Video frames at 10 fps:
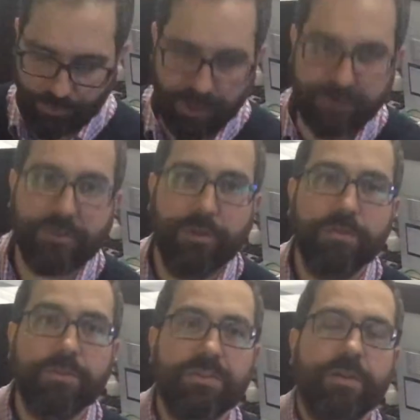Okay, so in
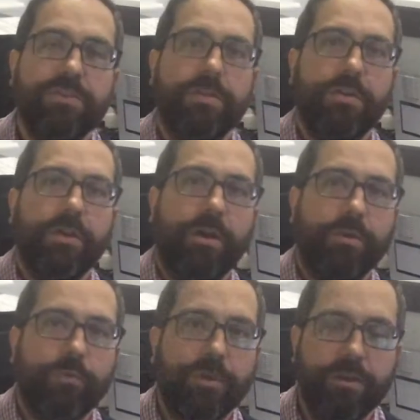
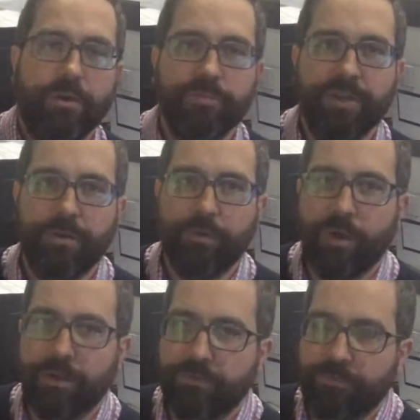2009 we obtained a
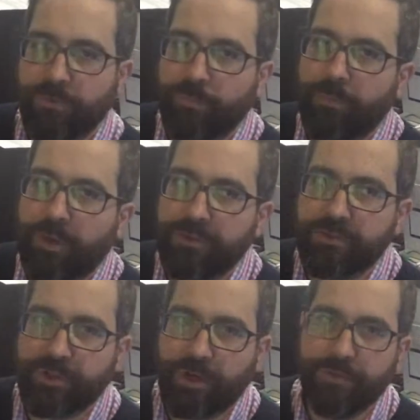grant from Bart's
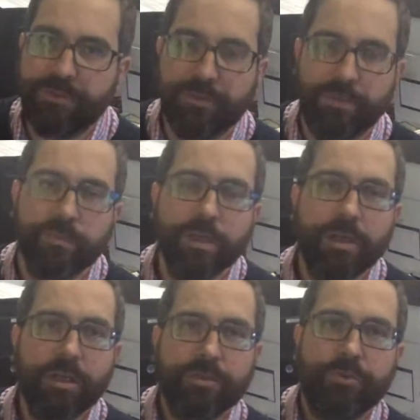charity
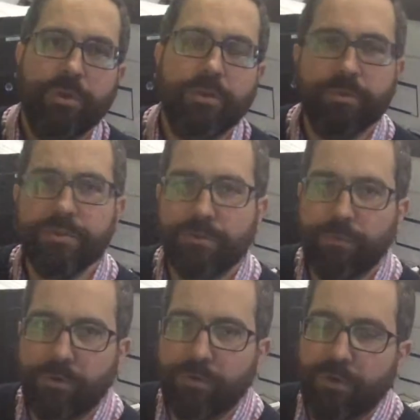to increase the
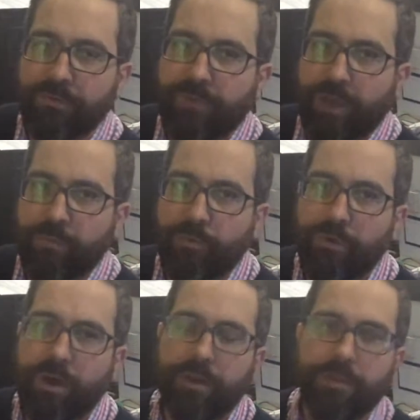role of
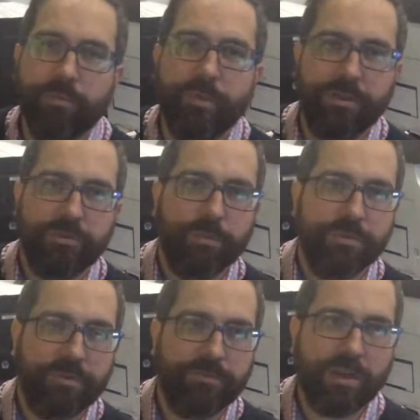MRI in the
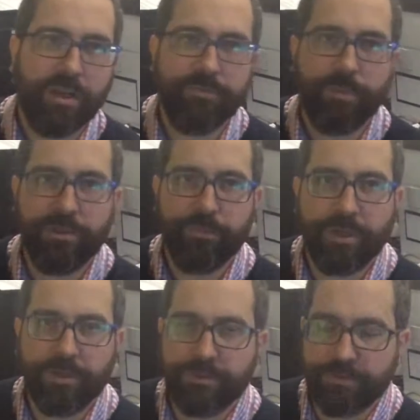management of cleft palate
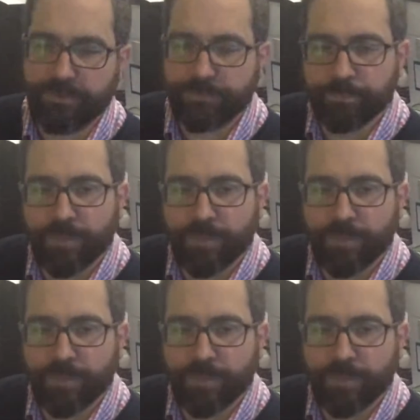patients.